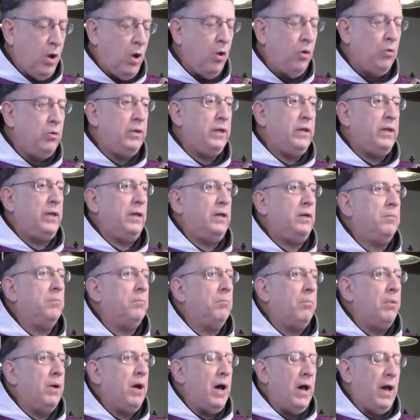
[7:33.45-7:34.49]

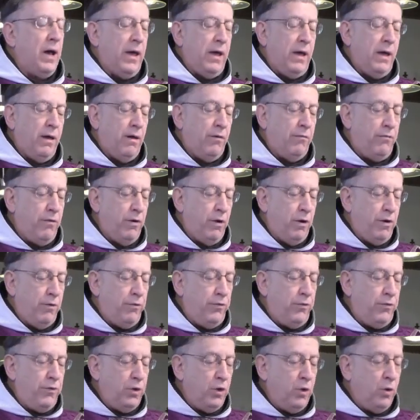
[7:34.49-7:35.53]
only by a very
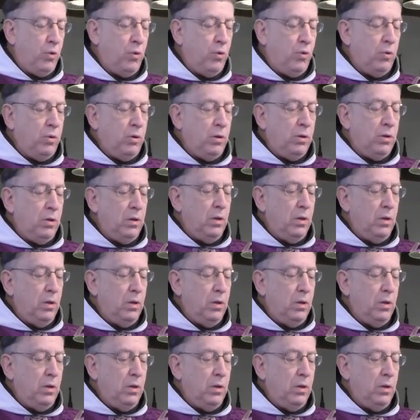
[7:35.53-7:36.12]
few,